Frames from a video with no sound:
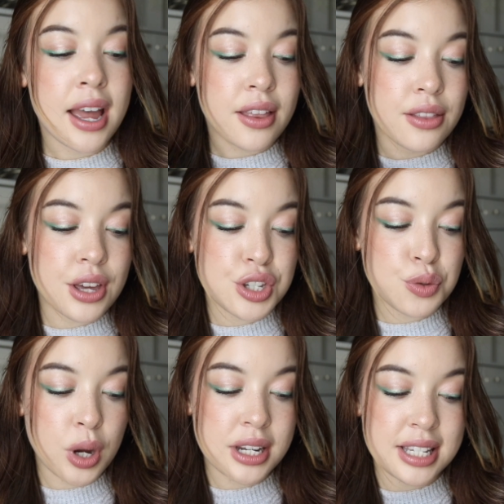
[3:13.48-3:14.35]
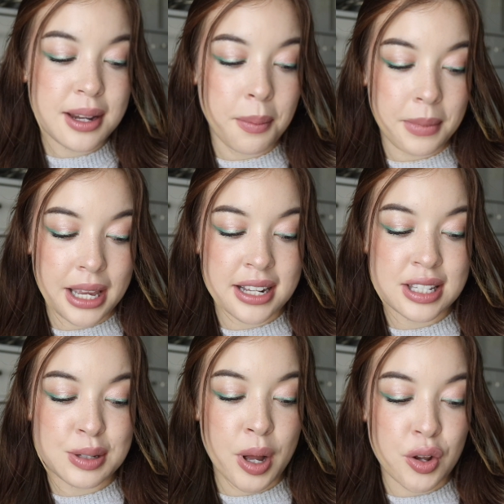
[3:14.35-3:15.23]
this one to me
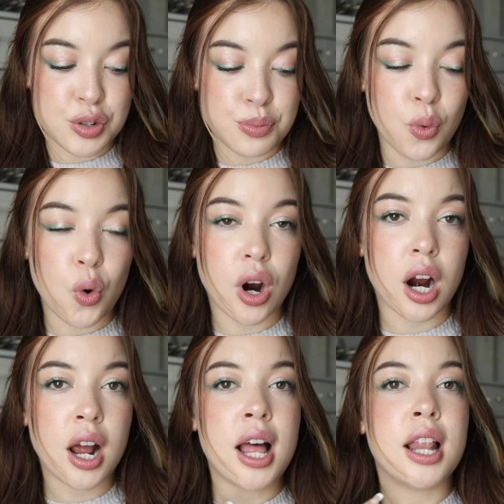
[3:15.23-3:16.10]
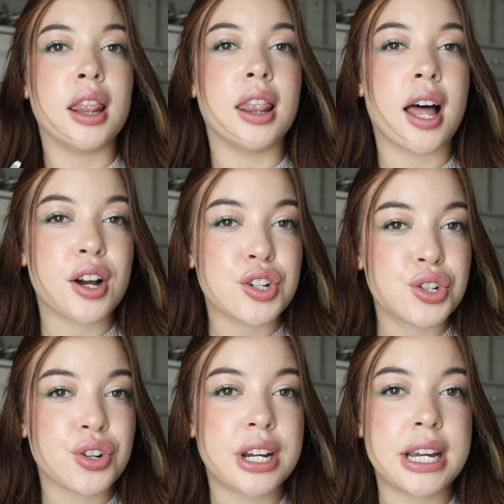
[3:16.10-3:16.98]
smells more
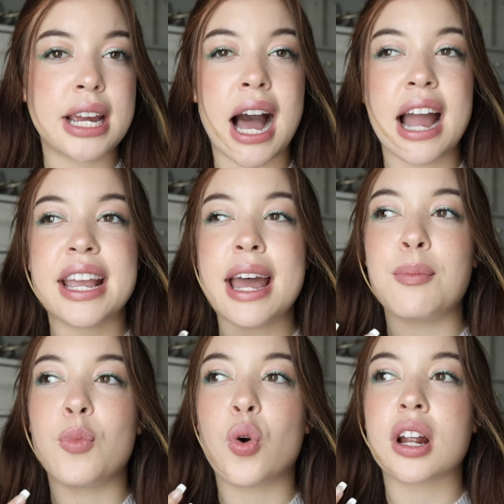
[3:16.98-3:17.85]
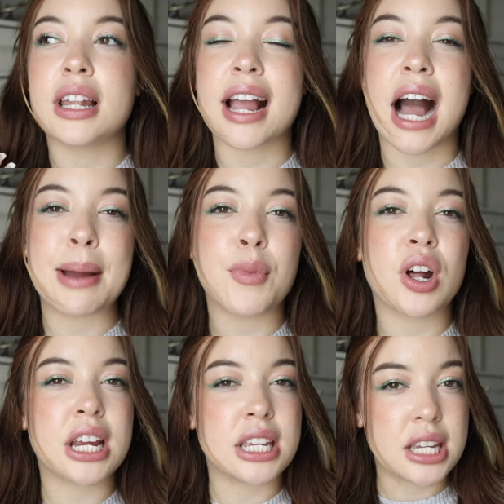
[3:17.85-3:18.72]
luxury. I get more like I'm
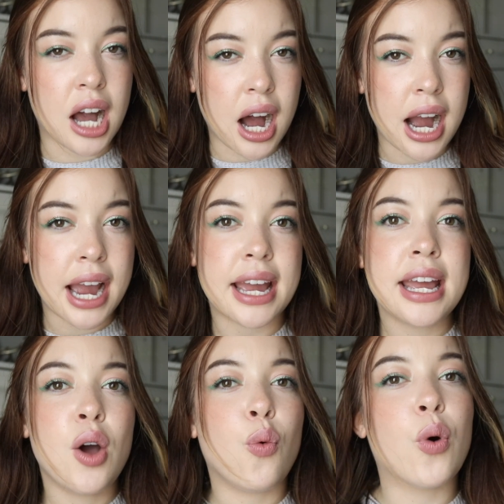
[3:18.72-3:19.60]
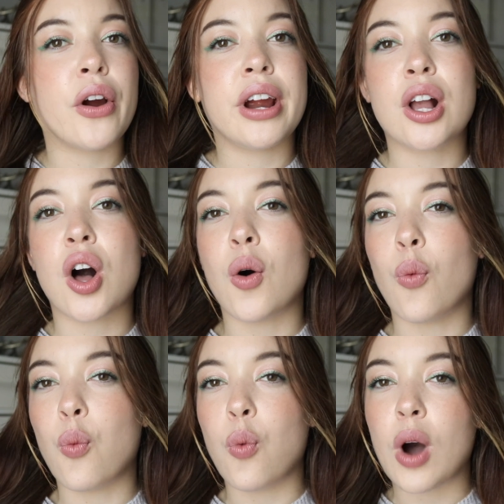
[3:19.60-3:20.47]
on a yacht, wearing
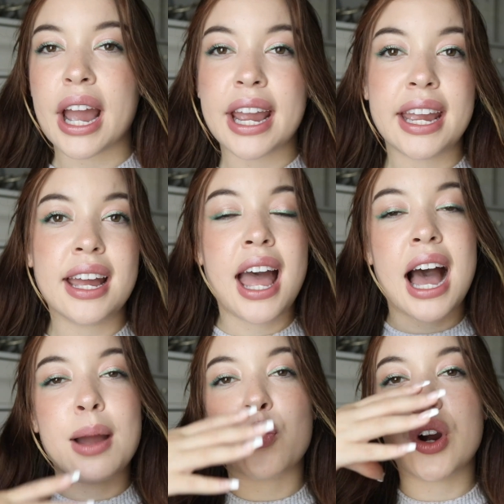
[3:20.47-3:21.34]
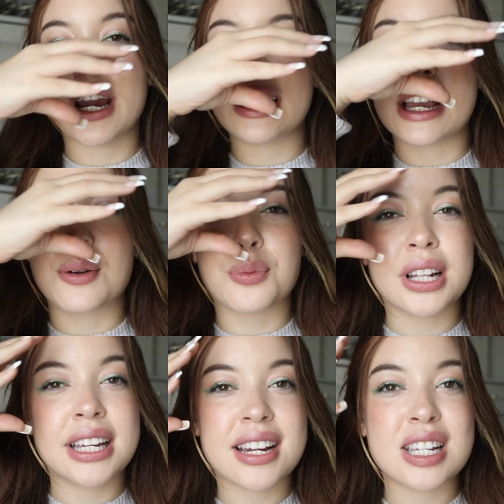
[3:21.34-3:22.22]
all white. I'm wearing like
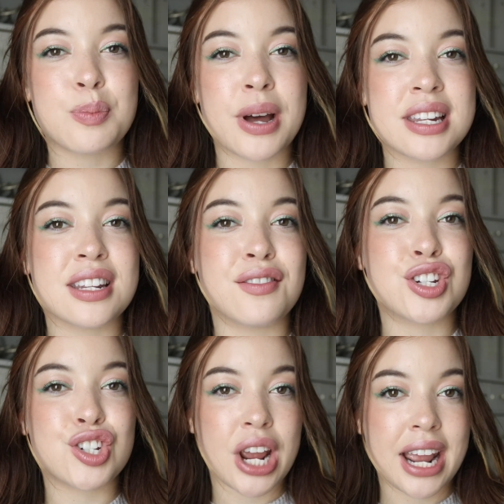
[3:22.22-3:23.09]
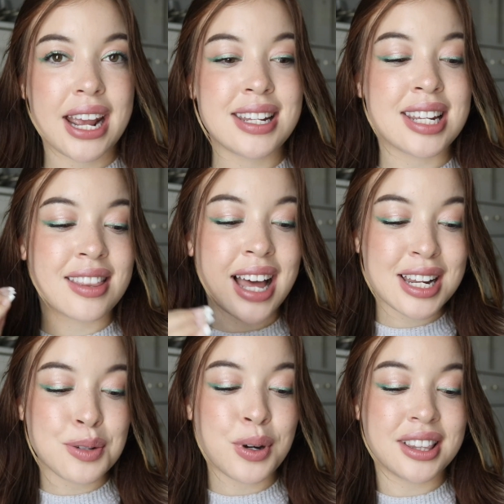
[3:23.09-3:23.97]
really expensive shades.
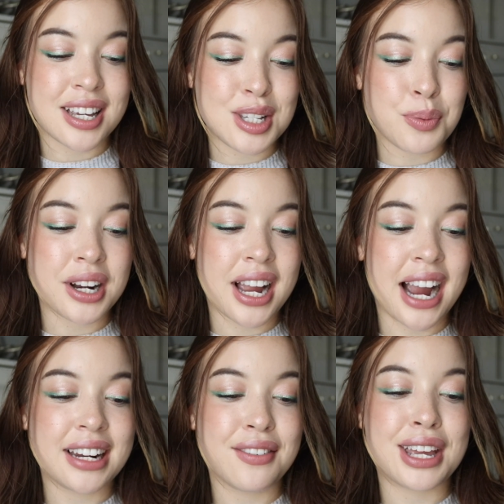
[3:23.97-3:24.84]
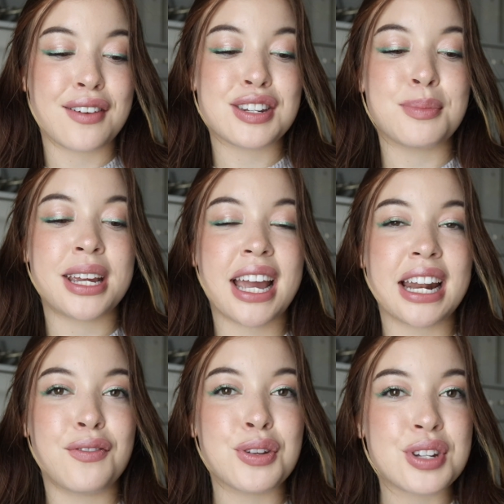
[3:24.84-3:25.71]
That's what this one kind of gives me,
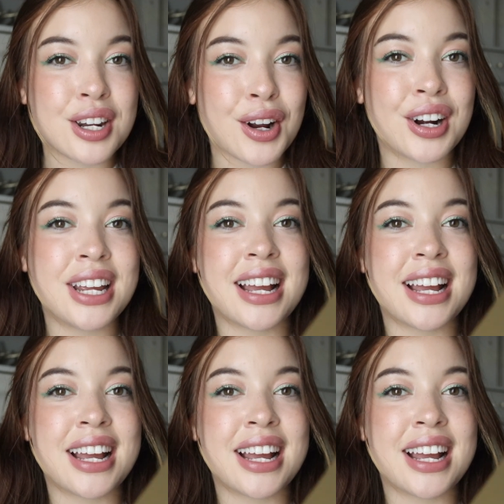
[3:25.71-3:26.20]
and if you didn't already